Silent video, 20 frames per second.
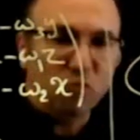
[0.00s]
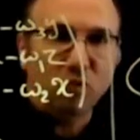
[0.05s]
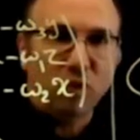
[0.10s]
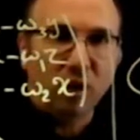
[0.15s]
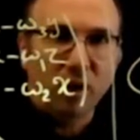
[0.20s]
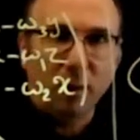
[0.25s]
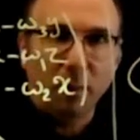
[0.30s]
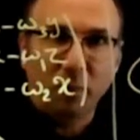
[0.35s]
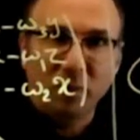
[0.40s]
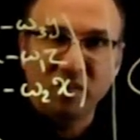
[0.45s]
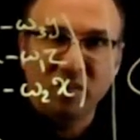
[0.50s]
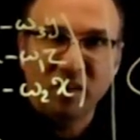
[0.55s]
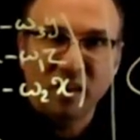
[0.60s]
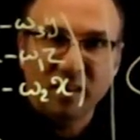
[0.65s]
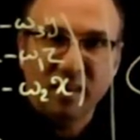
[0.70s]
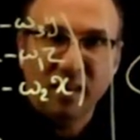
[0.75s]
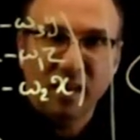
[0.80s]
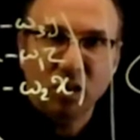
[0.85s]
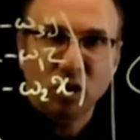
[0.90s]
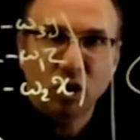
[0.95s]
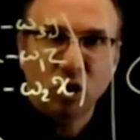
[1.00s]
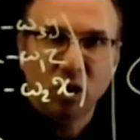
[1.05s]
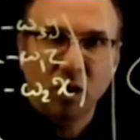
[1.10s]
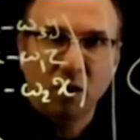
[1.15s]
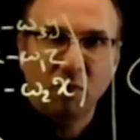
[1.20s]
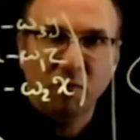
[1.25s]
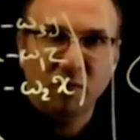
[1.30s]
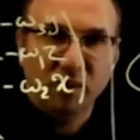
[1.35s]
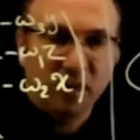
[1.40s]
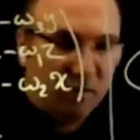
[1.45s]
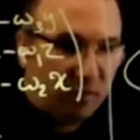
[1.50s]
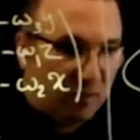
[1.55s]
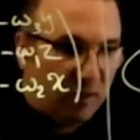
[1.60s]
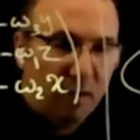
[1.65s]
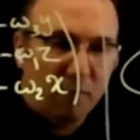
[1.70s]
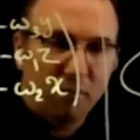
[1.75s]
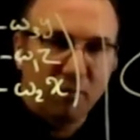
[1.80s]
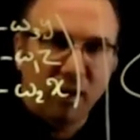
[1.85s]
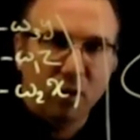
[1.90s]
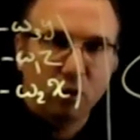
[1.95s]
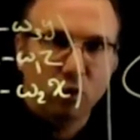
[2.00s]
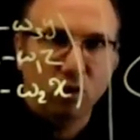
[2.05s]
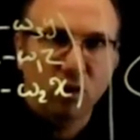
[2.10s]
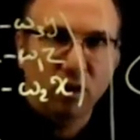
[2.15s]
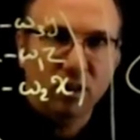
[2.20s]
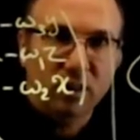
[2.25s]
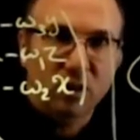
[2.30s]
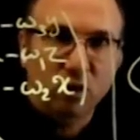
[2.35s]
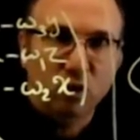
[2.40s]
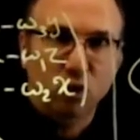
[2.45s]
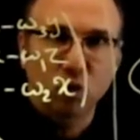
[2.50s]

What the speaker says: the representation of the same vector in